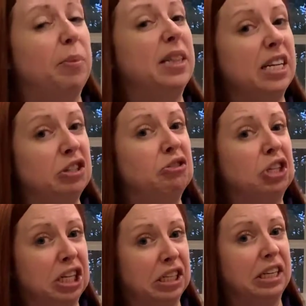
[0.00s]
but they do
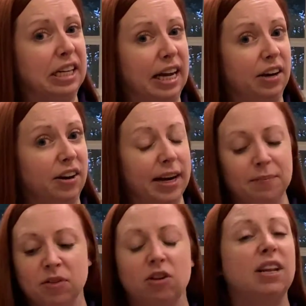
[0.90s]
look a little hairy.
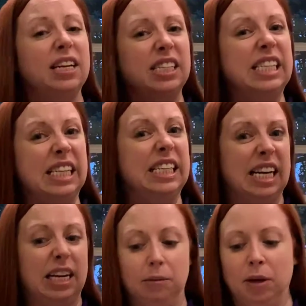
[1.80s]
They're like teeny
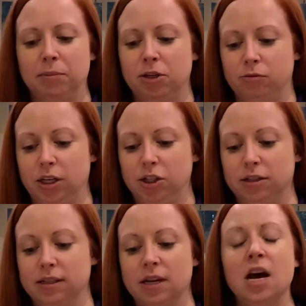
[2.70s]
tiny baby
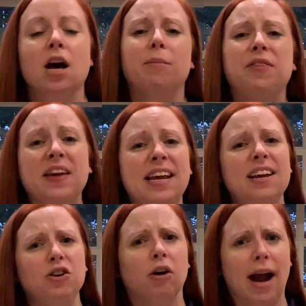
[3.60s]
tarantulas, but they get
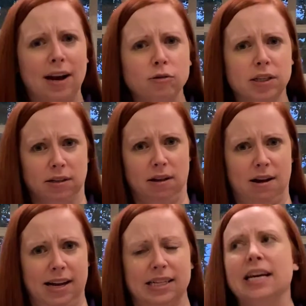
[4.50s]
in your house a
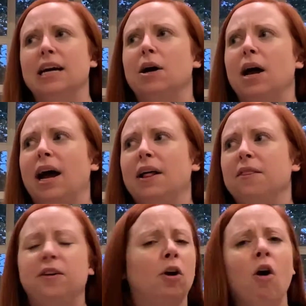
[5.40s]
lot.
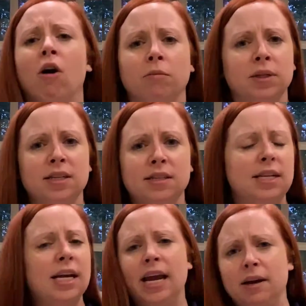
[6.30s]
They're harmless,
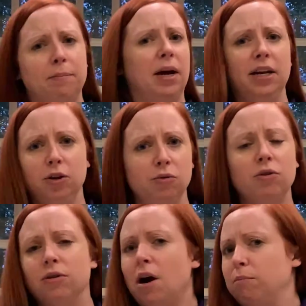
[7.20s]
they can't bite you,
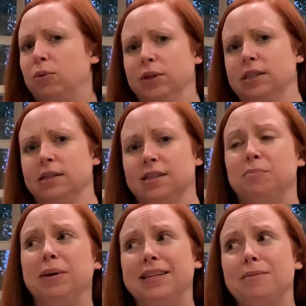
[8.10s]
they're not poisonous,
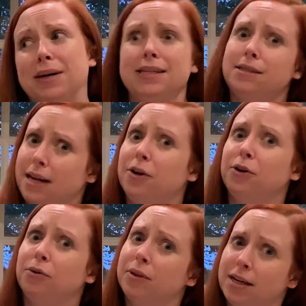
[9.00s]
but they might scare
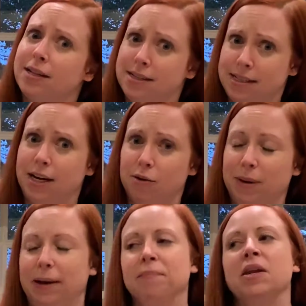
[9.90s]
you like they scare
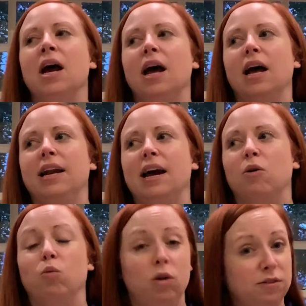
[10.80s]
me.
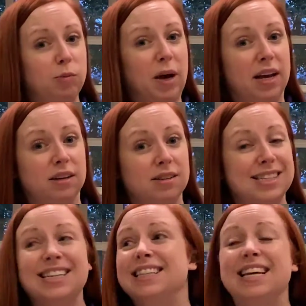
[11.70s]
Now, wolf spiders,
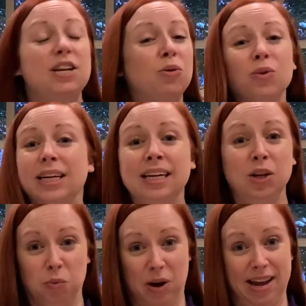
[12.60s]
they don't
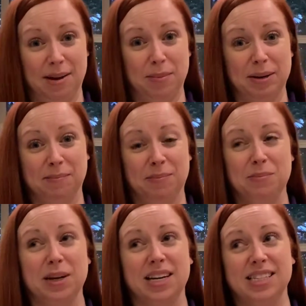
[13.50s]
need web
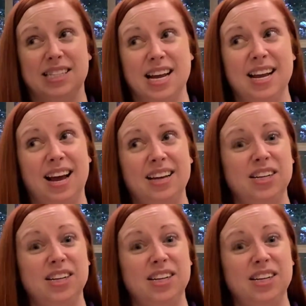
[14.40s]
because they kind